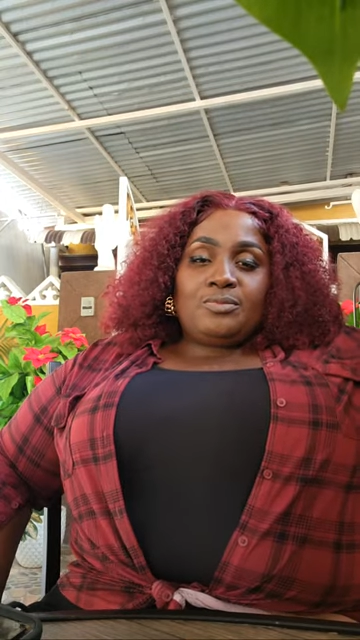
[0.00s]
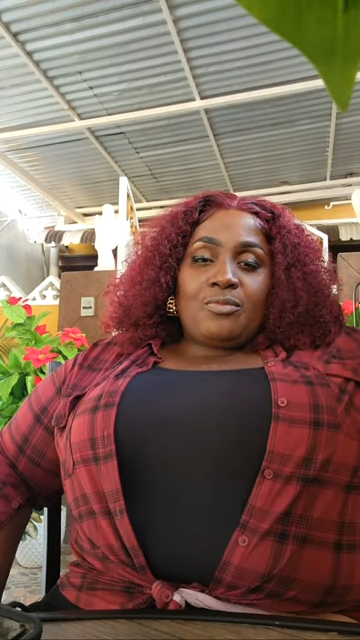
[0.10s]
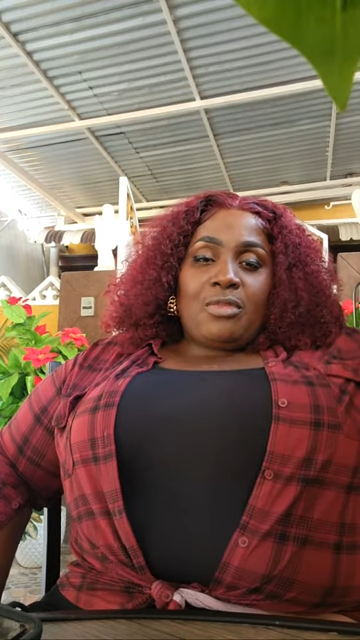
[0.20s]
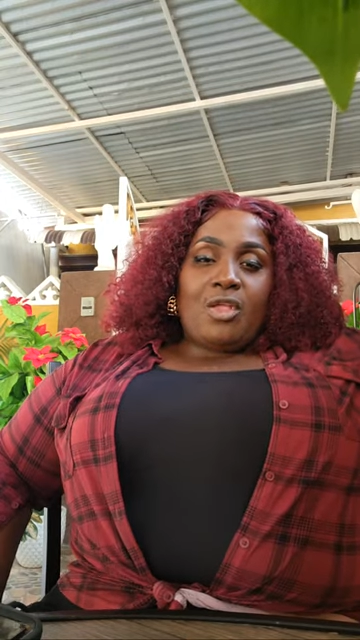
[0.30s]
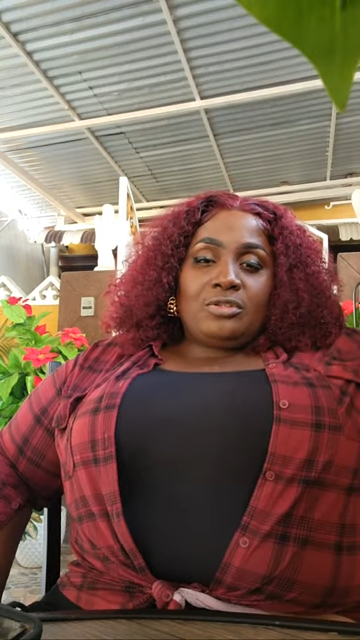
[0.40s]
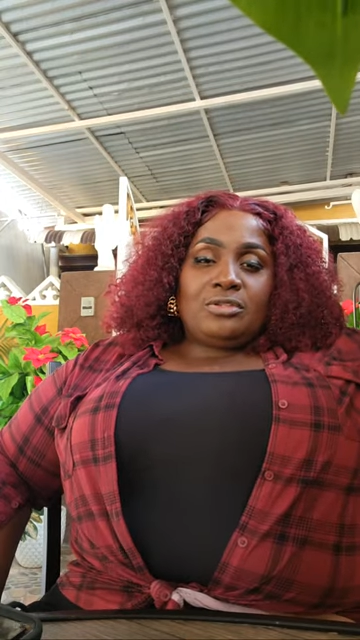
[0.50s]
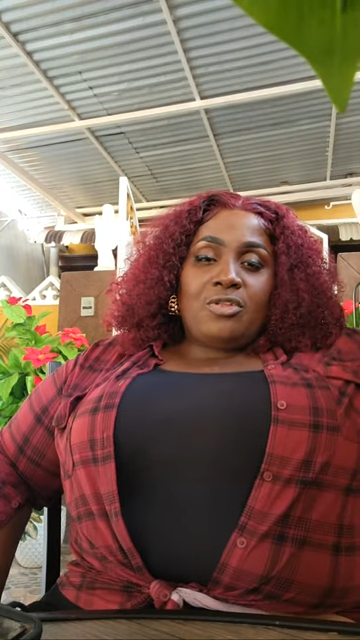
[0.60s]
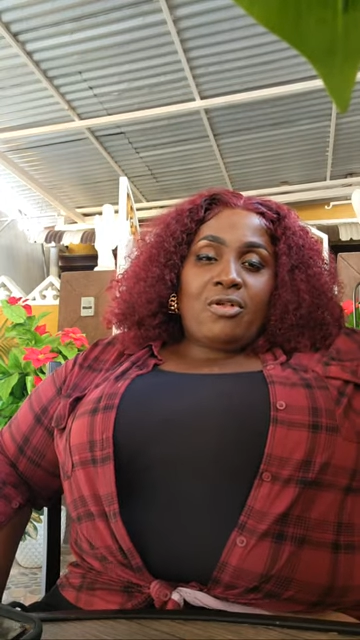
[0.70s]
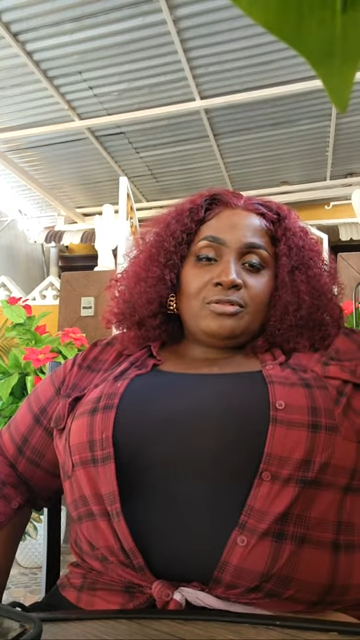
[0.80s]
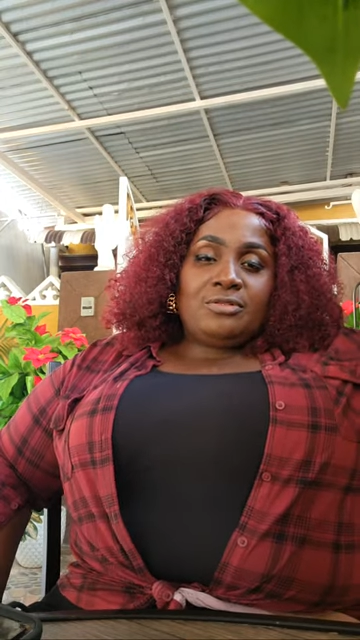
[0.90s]
Mm.
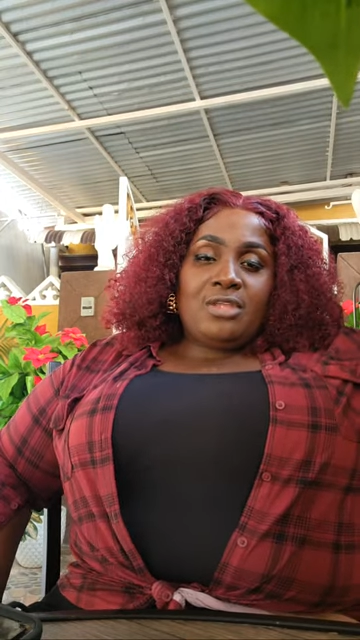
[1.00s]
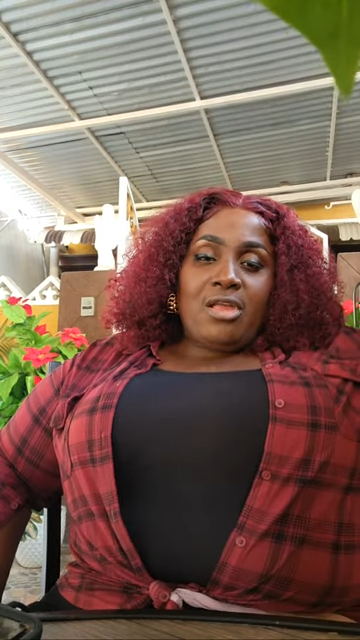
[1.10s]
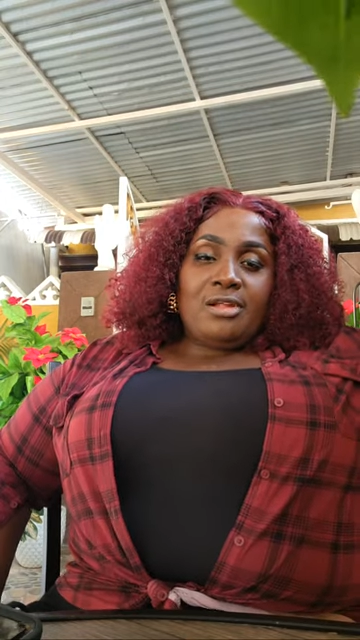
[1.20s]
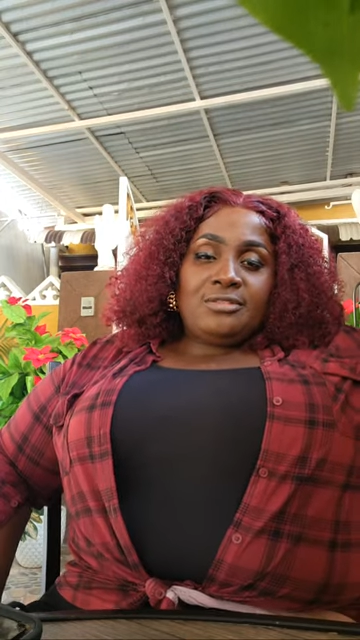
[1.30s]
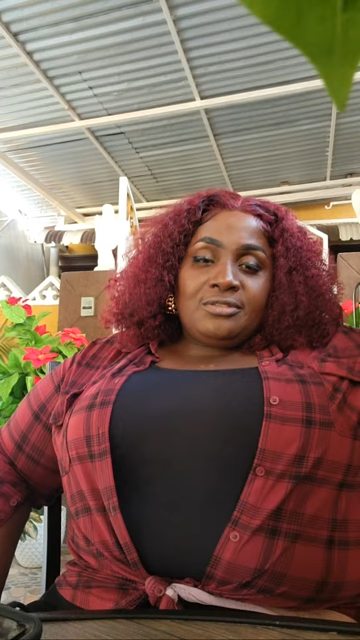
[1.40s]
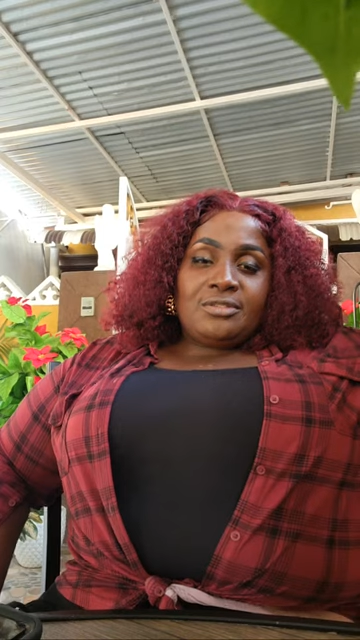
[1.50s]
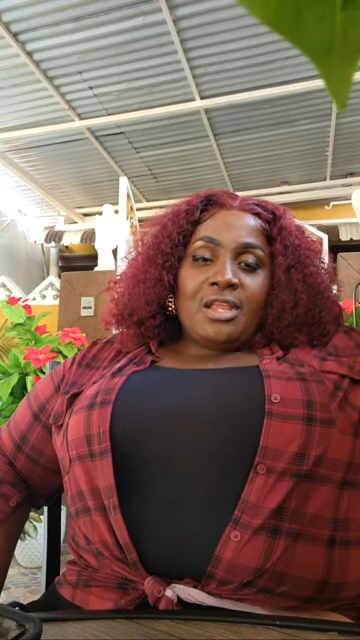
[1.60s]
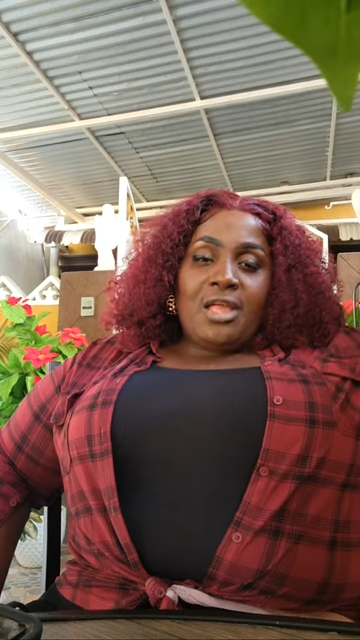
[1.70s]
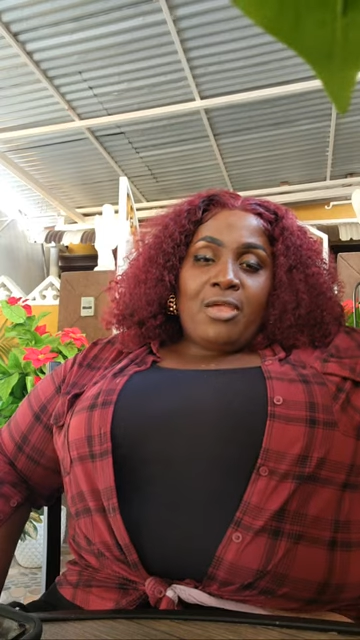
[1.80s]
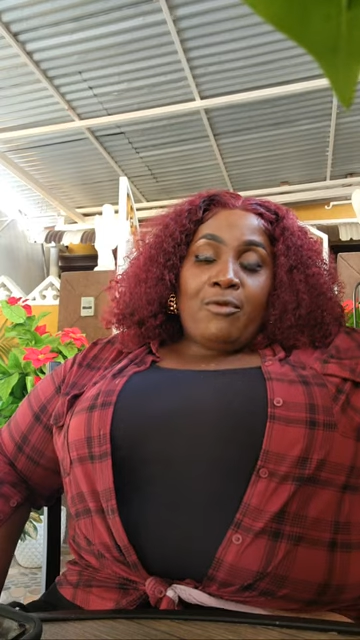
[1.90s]

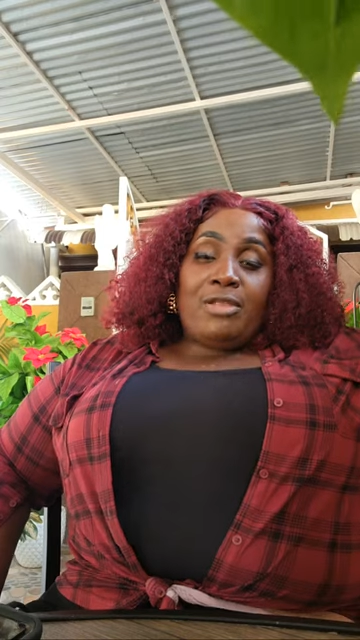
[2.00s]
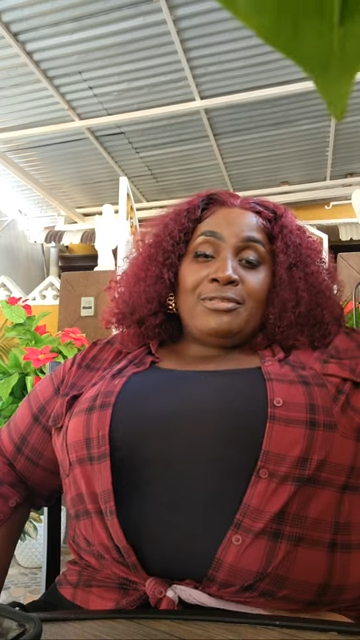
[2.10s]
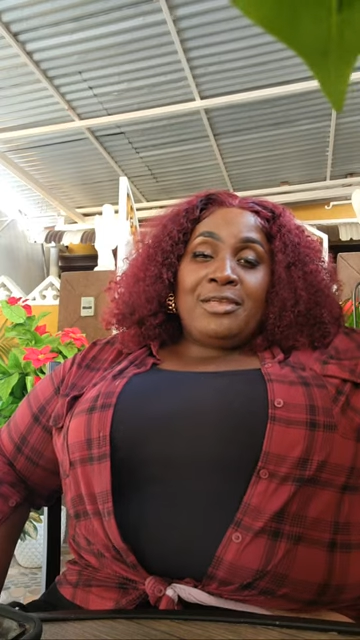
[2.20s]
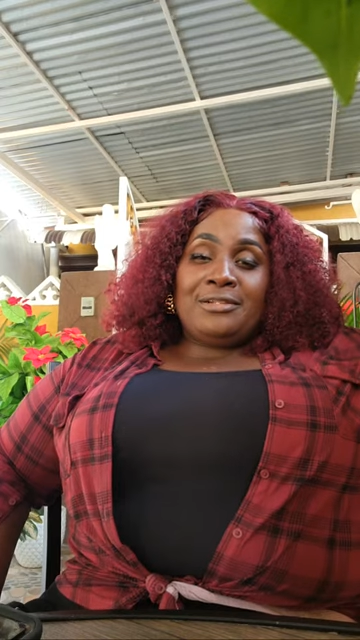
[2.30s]
When,